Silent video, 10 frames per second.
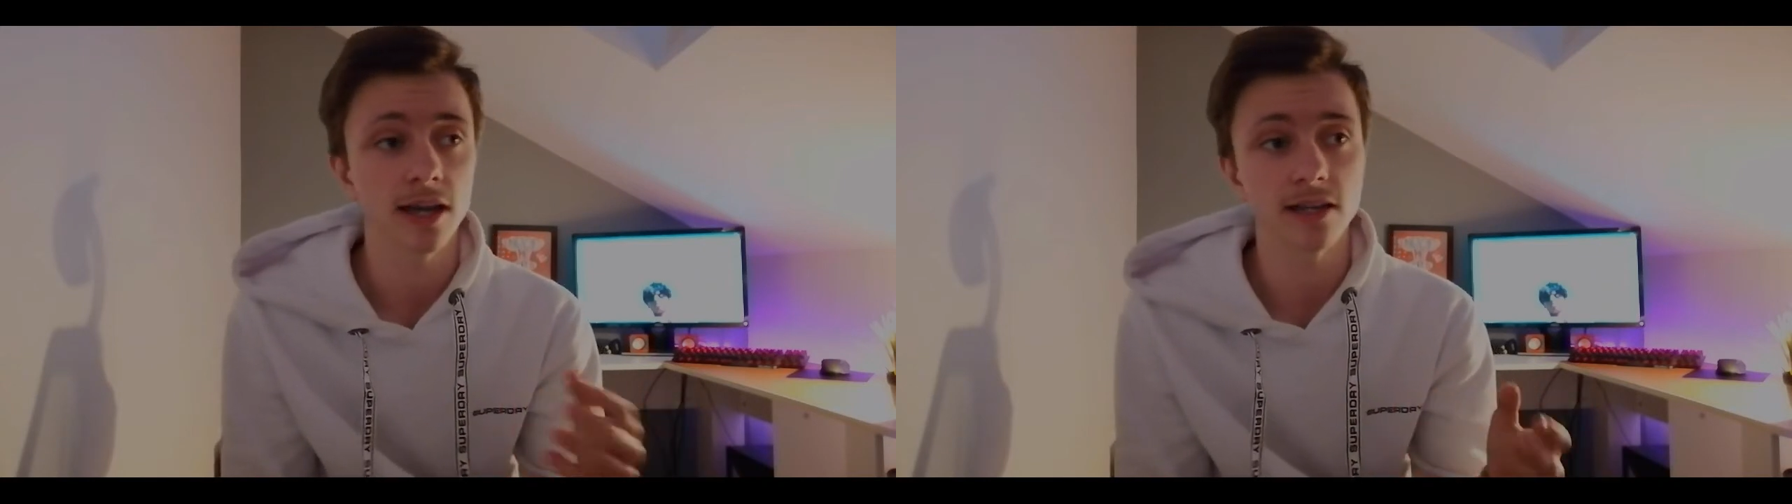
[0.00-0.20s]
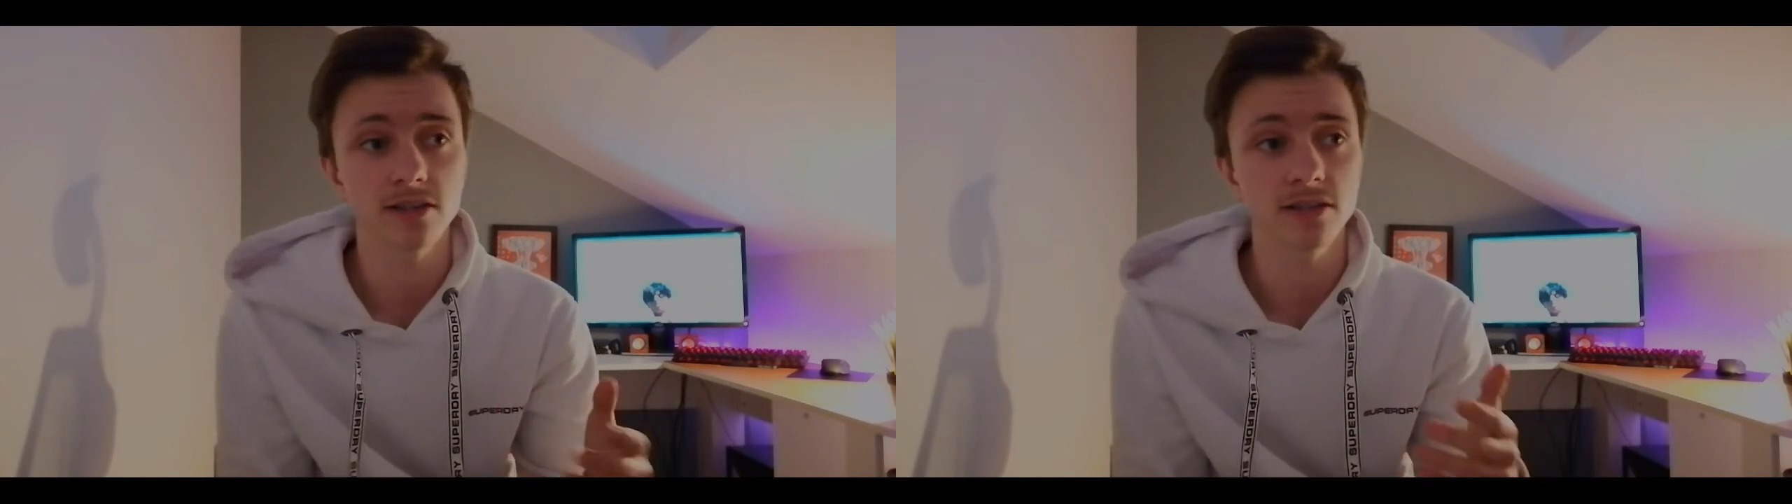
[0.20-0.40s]

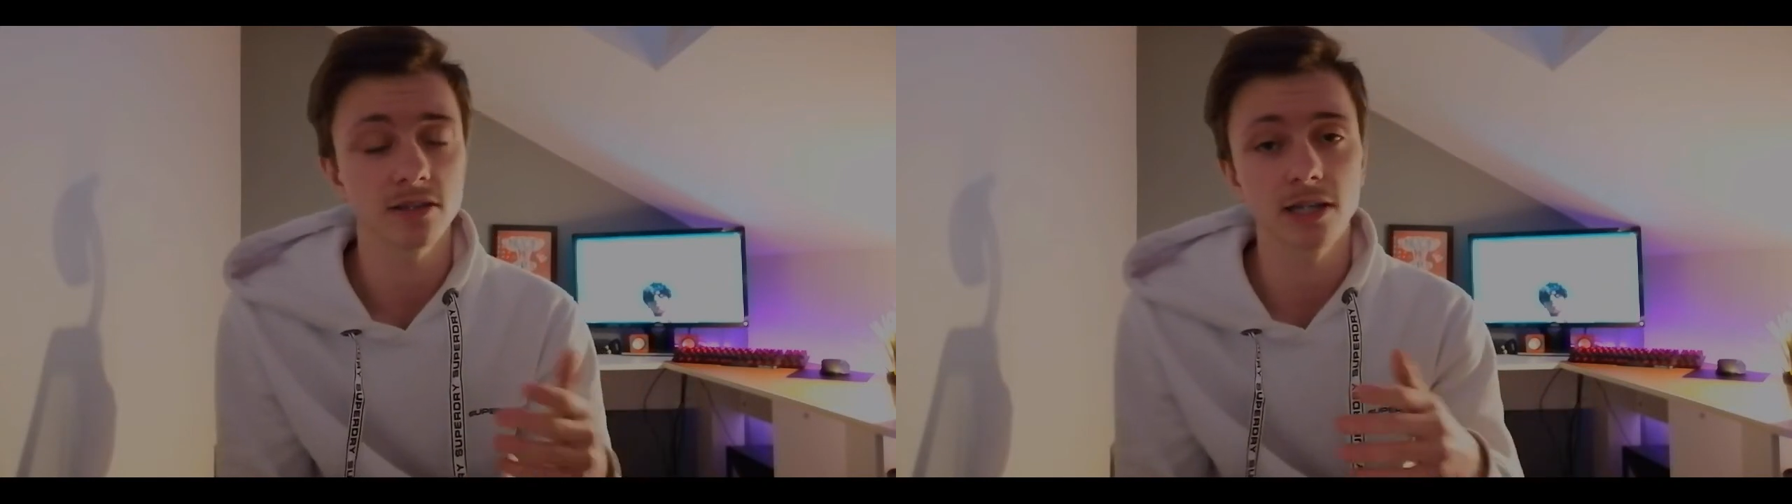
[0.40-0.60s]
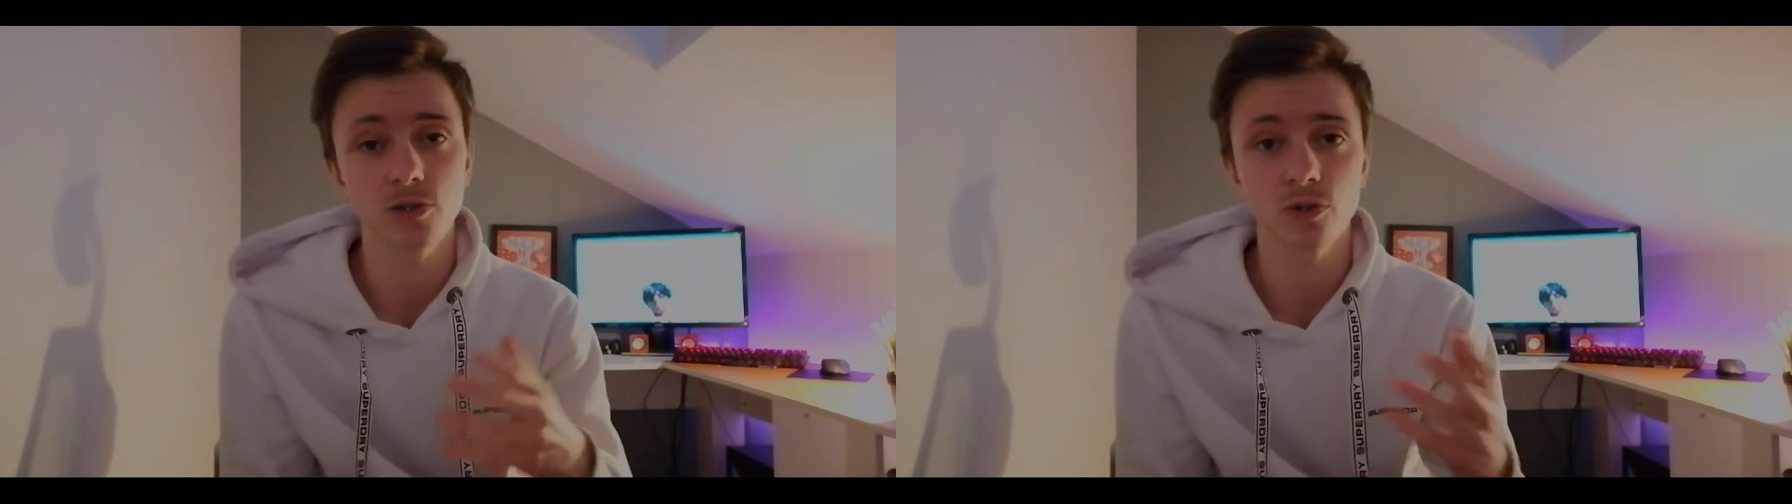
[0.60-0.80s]
It's
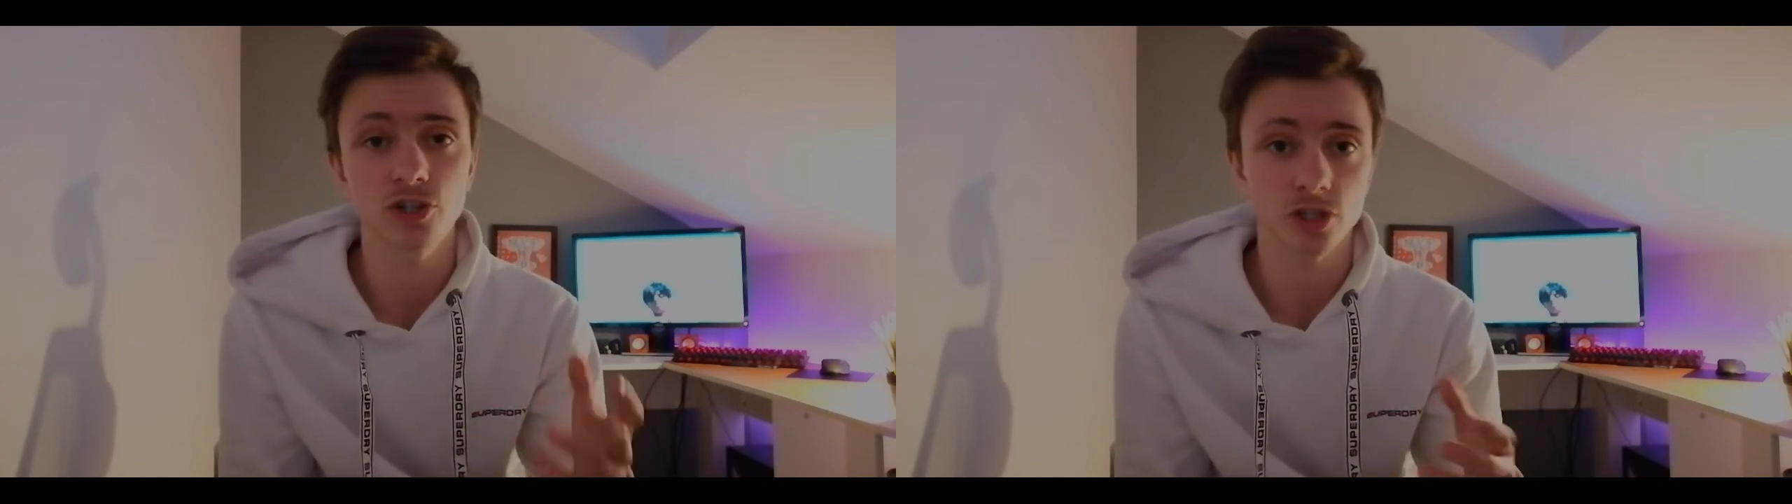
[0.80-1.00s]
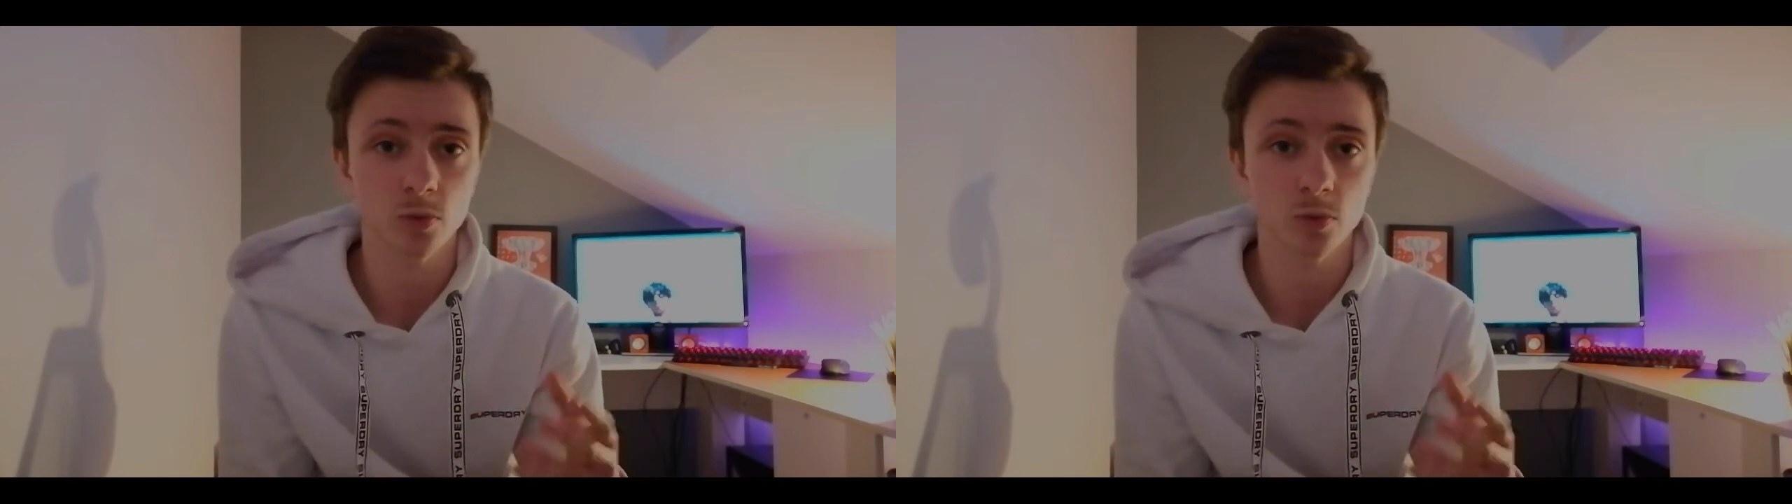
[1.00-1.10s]
literally just